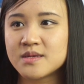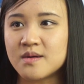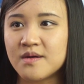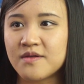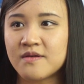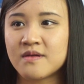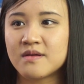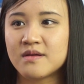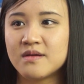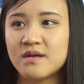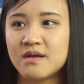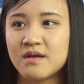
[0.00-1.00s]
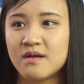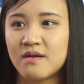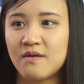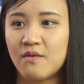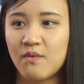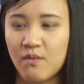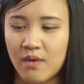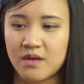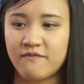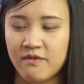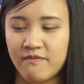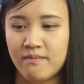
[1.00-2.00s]
so I think one
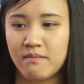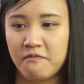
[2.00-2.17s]
of the